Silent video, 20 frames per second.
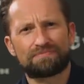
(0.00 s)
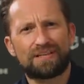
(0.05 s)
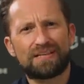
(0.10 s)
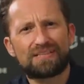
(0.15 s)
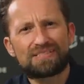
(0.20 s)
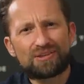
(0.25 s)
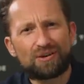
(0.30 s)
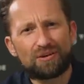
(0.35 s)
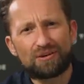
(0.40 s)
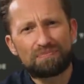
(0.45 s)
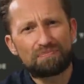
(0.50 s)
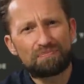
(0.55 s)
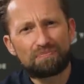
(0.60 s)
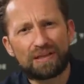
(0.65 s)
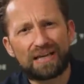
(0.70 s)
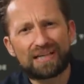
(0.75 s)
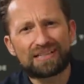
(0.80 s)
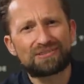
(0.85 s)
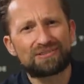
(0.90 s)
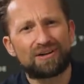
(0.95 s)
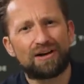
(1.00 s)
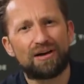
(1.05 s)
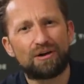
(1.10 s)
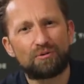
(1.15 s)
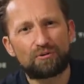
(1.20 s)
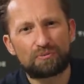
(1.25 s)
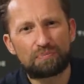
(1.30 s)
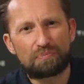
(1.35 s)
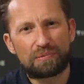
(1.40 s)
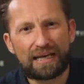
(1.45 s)
It's got a black dial
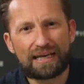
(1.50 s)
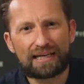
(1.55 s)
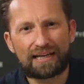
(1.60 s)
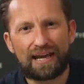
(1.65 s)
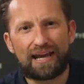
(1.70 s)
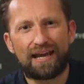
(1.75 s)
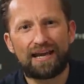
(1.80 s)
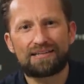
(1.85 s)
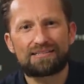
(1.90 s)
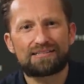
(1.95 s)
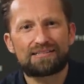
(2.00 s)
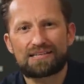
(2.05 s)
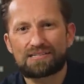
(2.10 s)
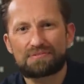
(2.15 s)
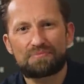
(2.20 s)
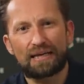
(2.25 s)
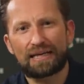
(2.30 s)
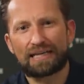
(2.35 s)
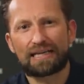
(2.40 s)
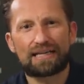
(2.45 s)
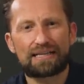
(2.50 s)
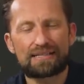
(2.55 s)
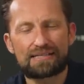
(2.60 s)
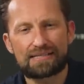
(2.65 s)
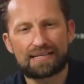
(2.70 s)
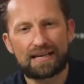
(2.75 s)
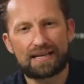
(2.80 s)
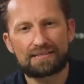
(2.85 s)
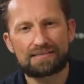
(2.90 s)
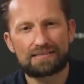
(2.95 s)
with black hands. It doesn't make any
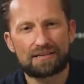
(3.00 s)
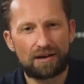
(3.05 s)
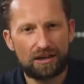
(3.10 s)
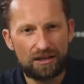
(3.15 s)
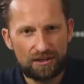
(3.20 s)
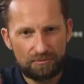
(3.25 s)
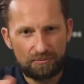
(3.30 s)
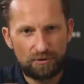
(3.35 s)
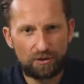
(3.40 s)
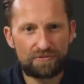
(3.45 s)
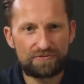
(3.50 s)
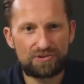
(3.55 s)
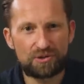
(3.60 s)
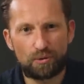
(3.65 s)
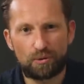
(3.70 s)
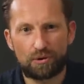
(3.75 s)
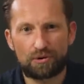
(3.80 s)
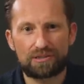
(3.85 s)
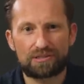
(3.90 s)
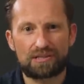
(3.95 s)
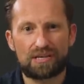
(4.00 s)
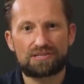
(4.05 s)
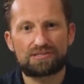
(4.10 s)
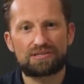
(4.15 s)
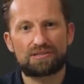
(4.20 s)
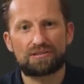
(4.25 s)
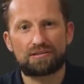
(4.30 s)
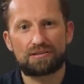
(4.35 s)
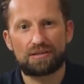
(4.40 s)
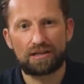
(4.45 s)
sense. It either moves you or it
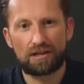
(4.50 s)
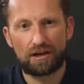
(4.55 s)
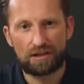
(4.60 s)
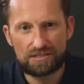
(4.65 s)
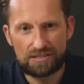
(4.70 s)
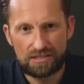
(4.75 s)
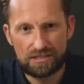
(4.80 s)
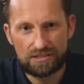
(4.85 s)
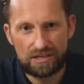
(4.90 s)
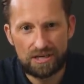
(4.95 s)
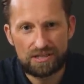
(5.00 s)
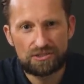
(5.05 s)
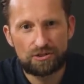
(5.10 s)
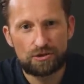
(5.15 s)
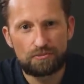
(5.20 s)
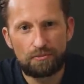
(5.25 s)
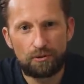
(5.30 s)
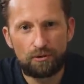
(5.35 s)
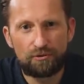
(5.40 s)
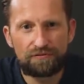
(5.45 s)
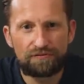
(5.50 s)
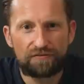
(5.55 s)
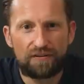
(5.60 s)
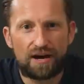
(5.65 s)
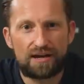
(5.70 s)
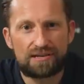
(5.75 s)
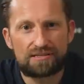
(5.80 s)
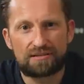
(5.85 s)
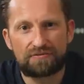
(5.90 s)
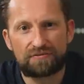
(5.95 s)
doesn't. And I'd suggest you move
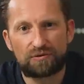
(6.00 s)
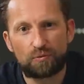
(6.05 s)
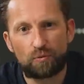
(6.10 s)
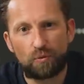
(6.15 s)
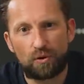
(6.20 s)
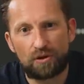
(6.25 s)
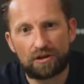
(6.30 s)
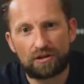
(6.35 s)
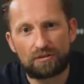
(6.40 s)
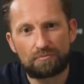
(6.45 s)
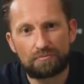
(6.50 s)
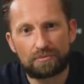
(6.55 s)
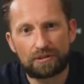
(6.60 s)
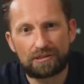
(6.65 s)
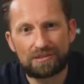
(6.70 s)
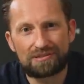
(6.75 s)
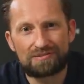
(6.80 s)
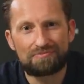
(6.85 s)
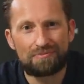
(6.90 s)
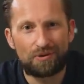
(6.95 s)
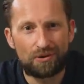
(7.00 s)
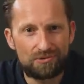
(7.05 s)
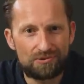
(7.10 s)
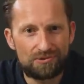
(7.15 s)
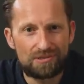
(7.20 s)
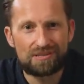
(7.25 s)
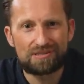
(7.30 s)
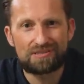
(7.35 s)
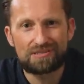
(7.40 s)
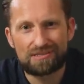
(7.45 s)
fast if you want it because
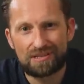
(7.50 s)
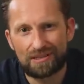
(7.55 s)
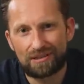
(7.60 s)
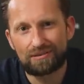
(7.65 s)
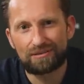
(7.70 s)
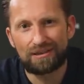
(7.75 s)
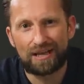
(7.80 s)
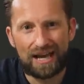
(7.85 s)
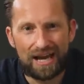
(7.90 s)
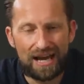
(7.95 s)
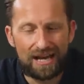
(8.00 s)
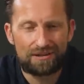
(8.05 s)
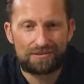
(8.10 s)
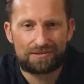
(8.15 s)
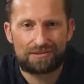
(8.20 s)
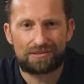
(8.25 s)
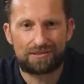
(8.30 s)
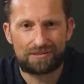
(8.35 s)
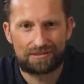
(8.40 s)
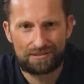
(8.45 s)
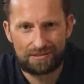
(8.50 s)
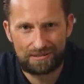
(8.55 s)
Mosers sell out.